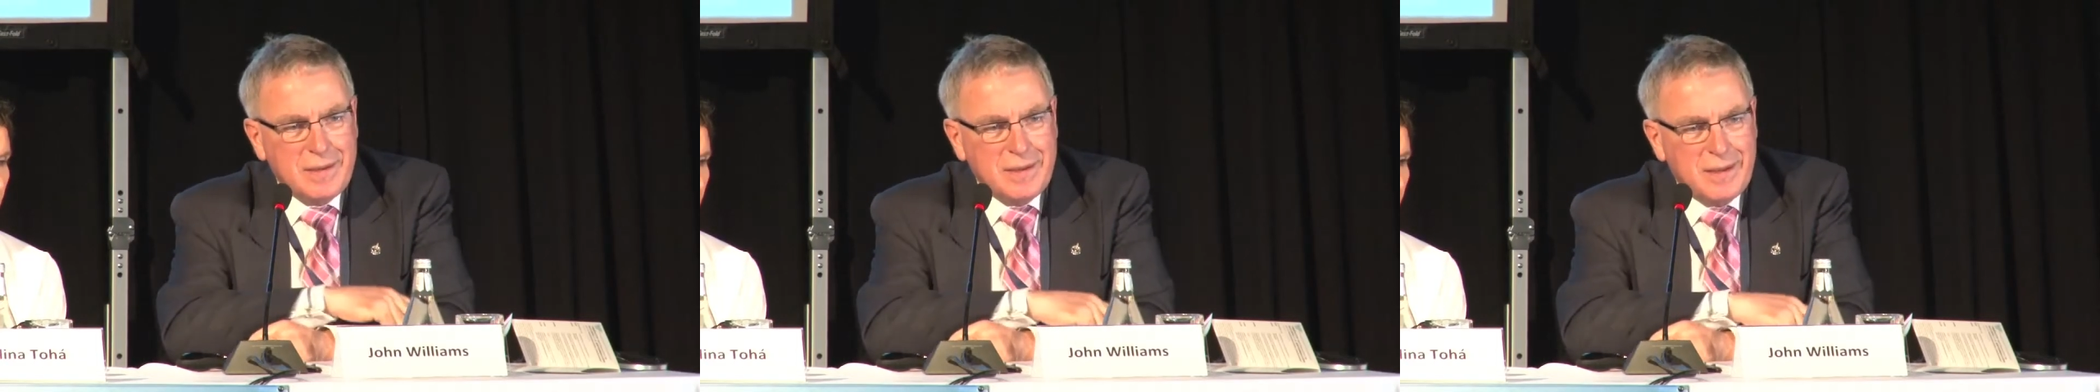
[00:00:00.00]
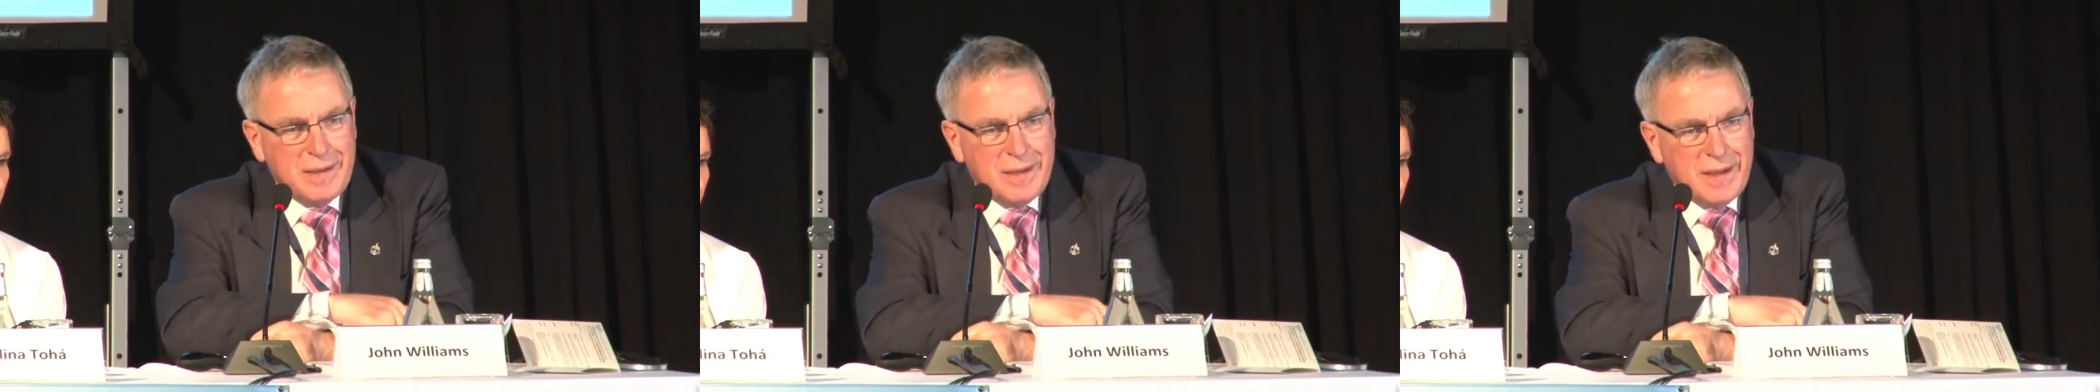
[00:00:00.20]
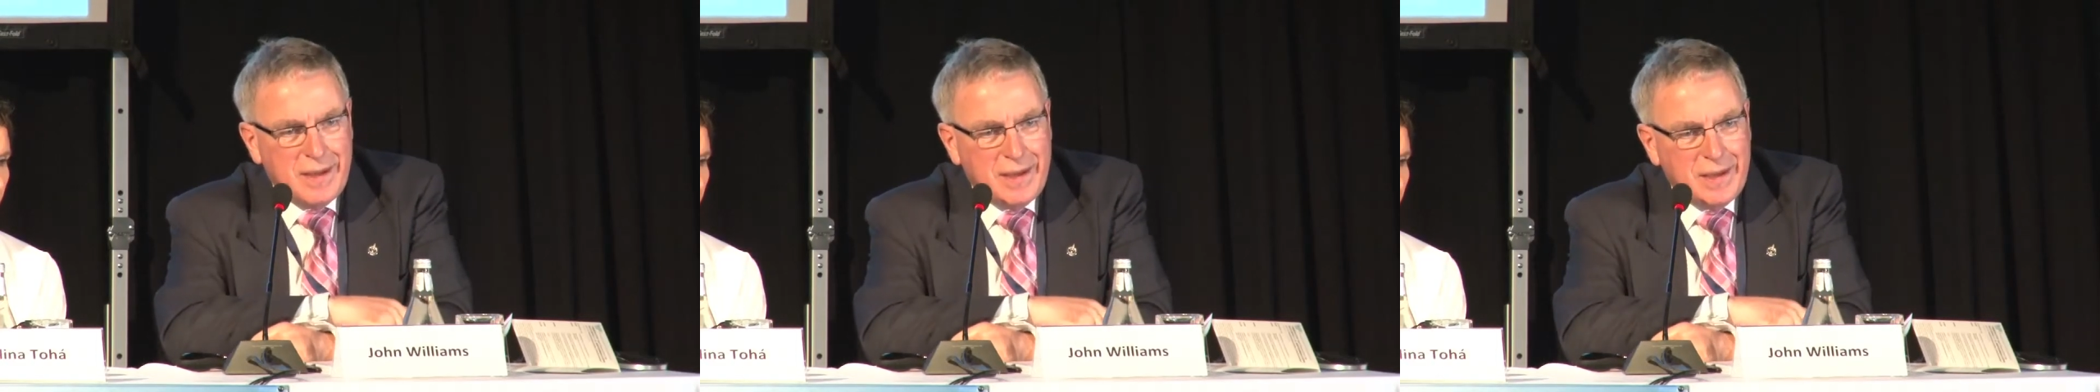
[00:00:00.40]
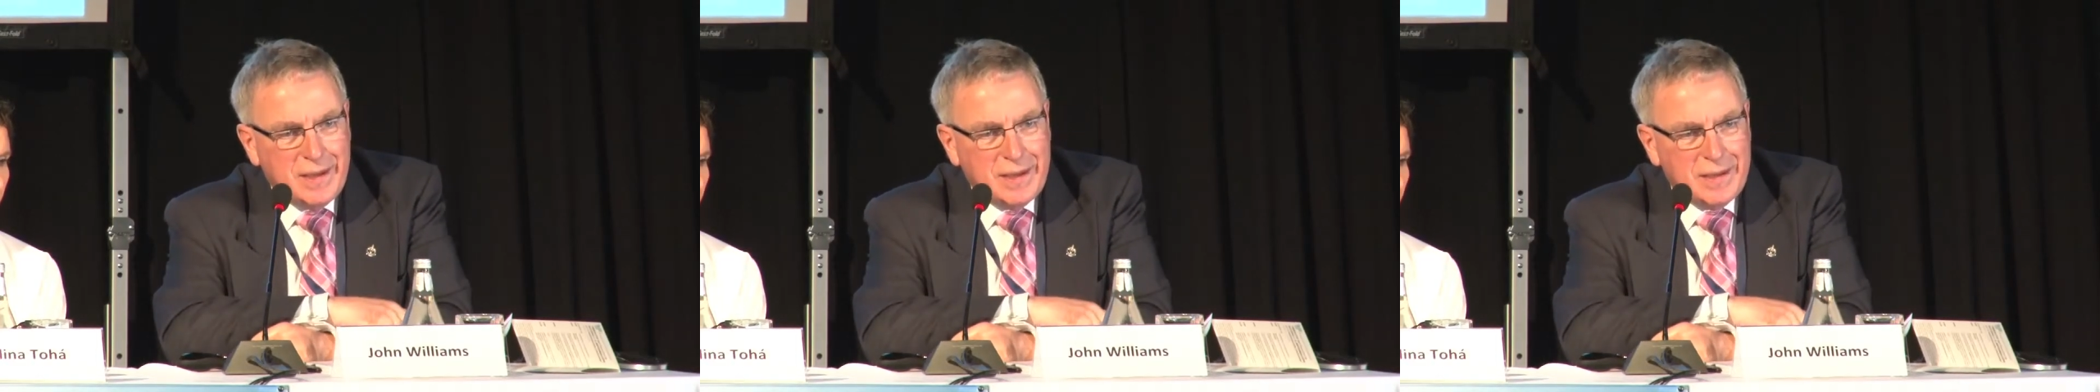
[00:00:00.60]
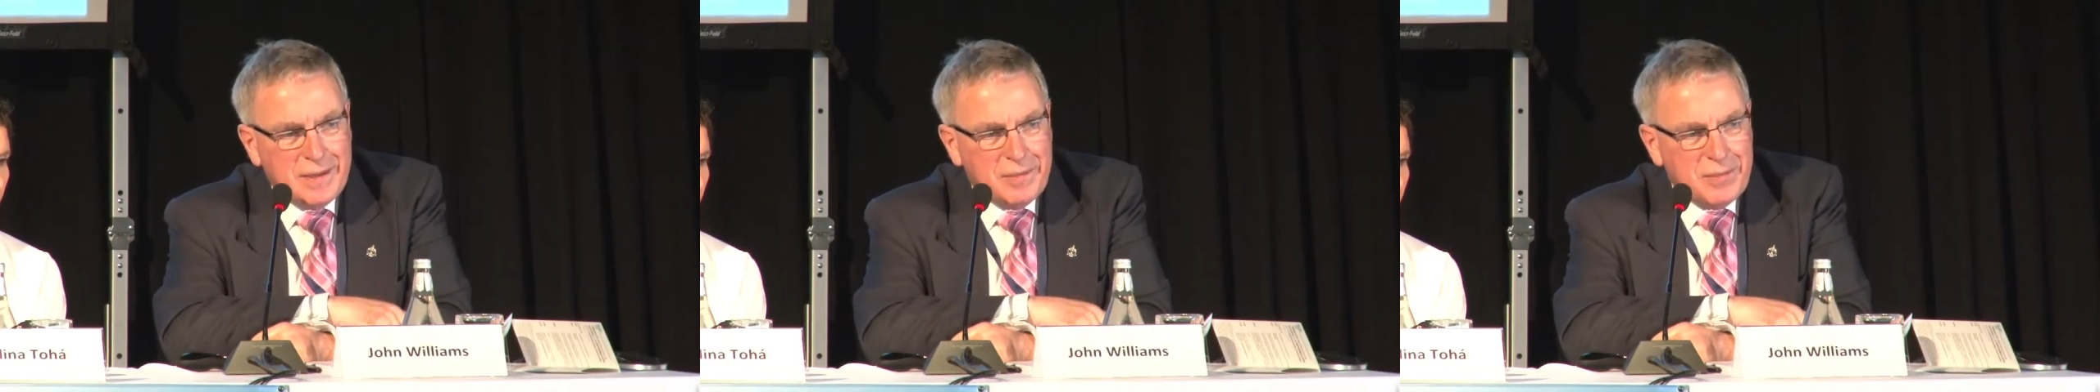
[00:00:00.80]

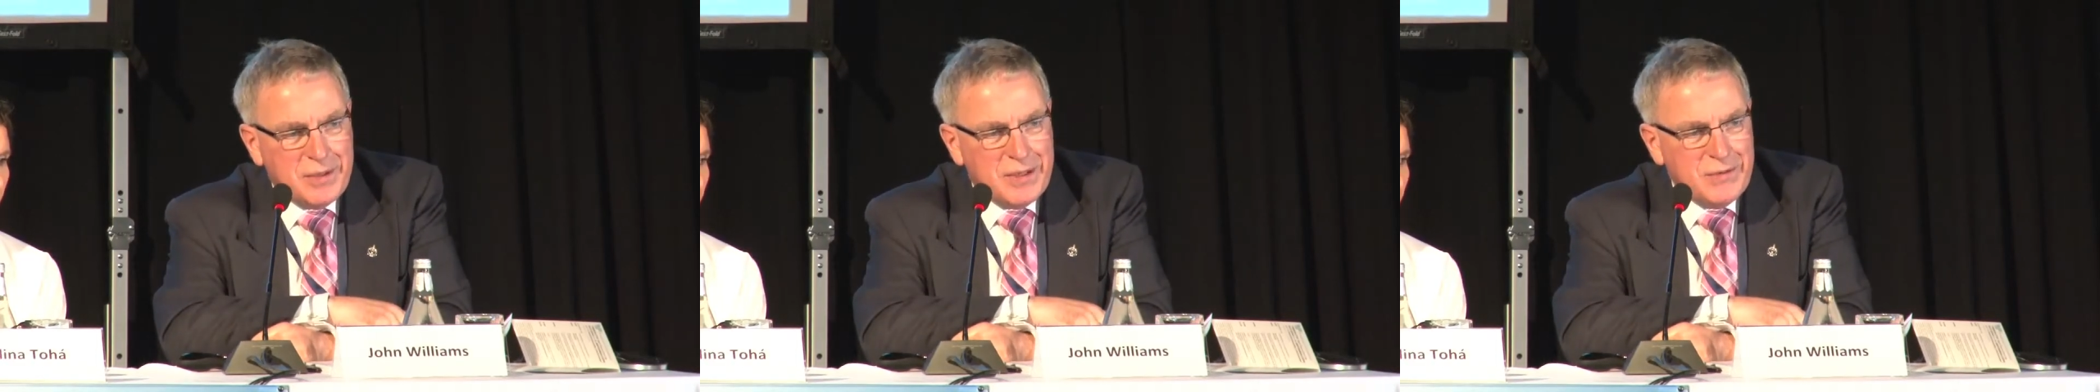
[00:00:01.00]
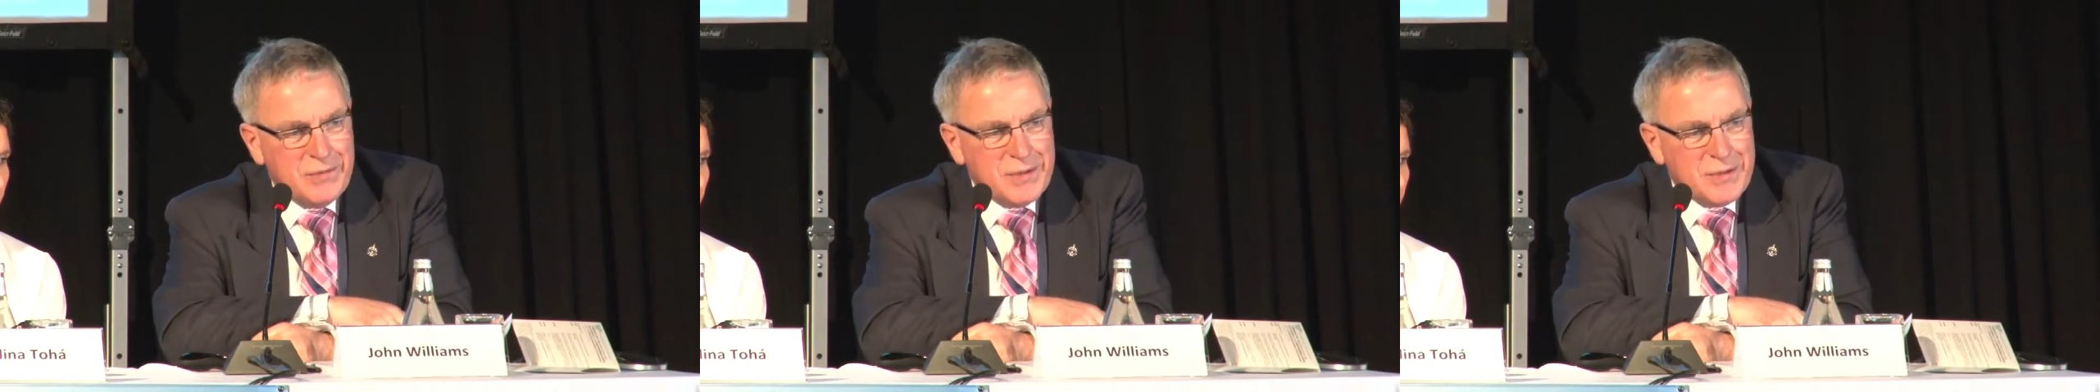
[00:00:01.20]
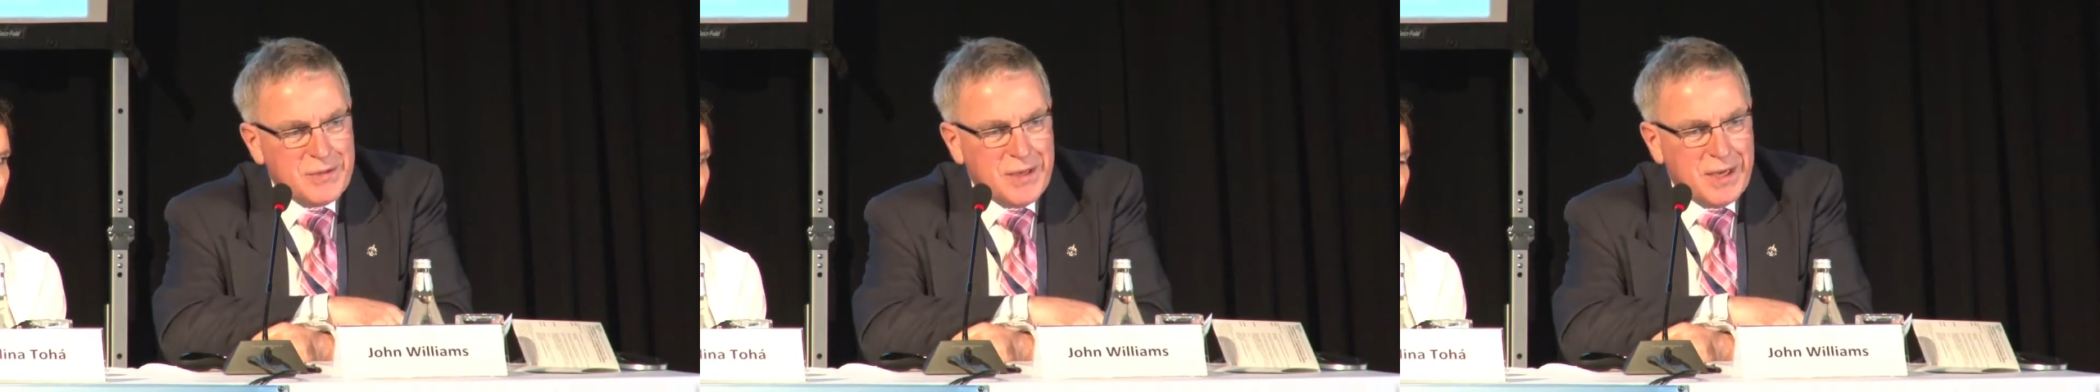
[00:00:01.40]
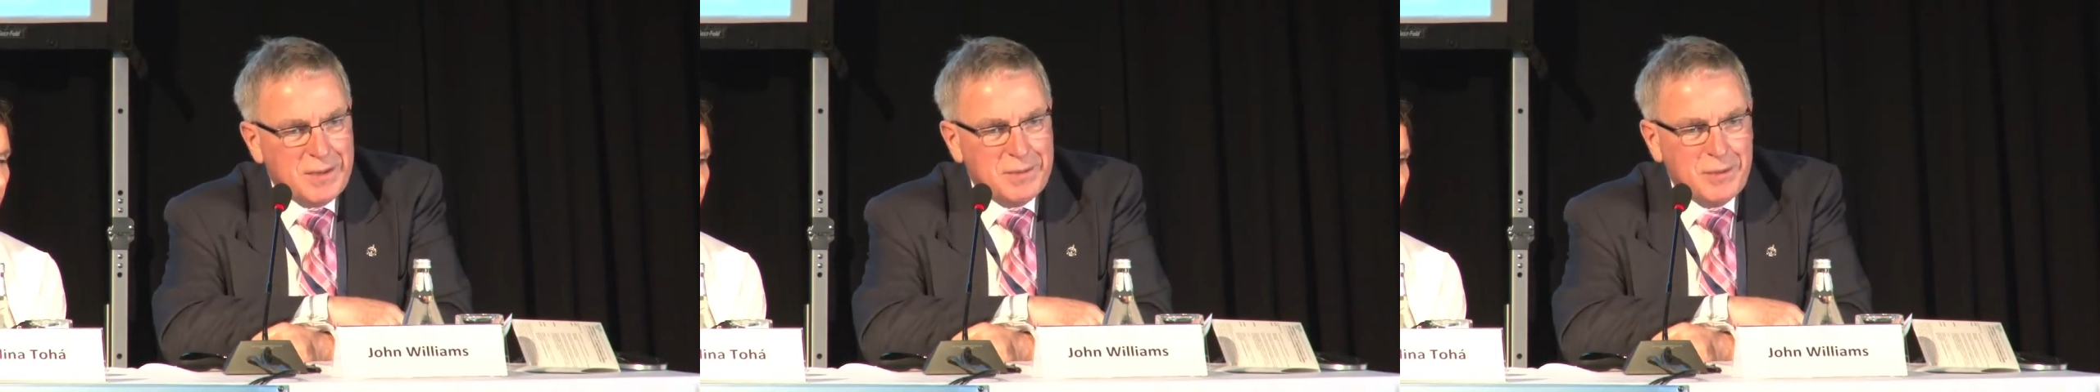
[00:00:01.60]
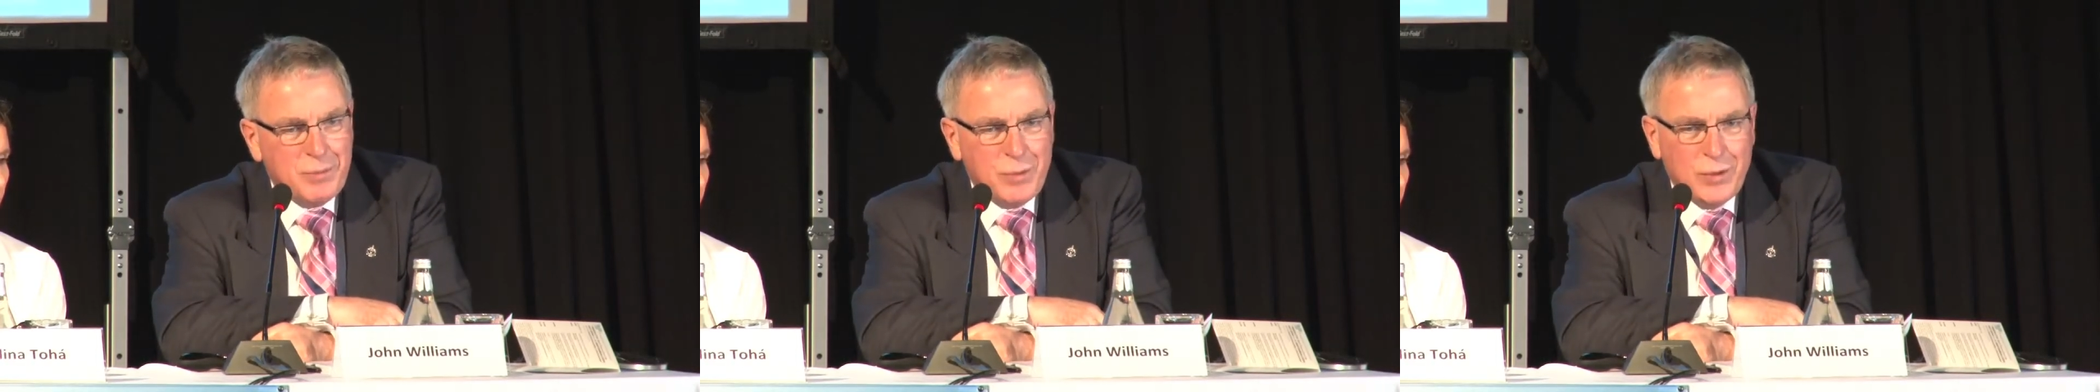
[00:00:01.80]
that the previous
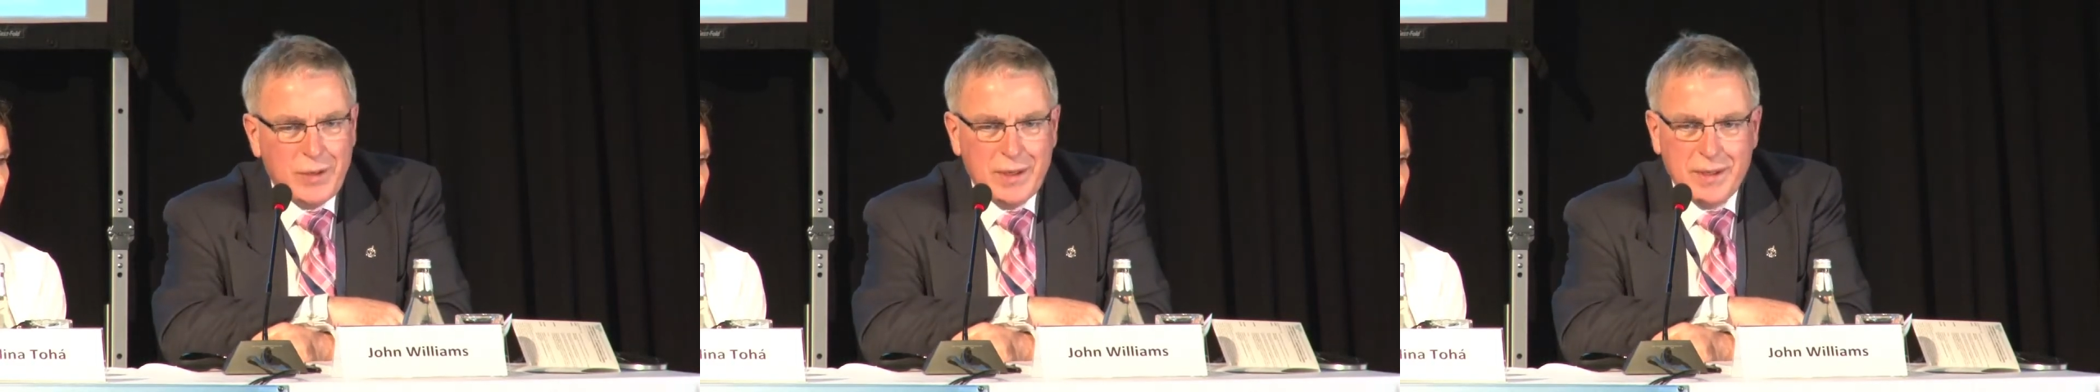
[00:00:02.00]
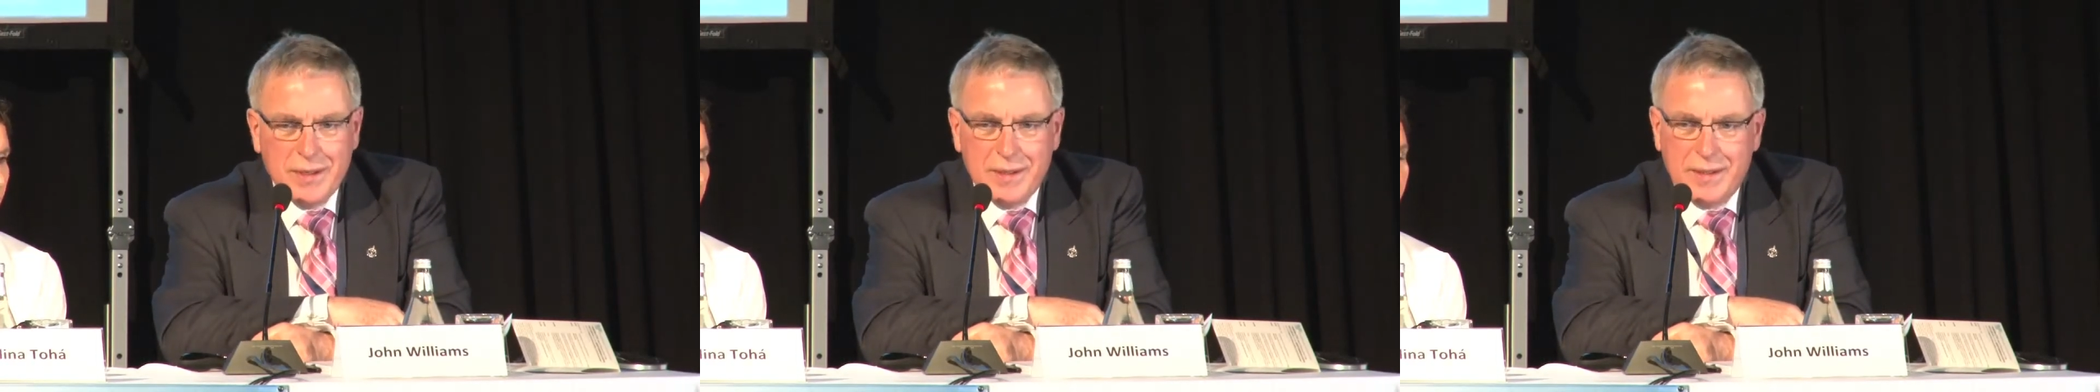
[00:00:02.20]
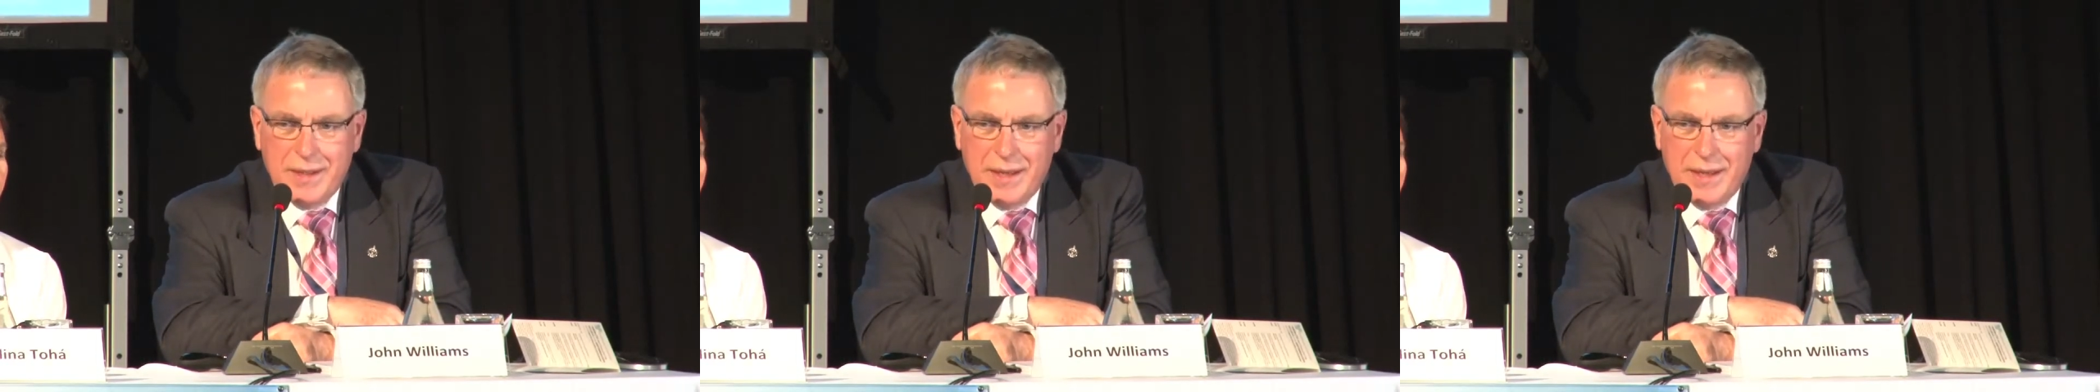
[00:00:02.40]
gentleman pointed,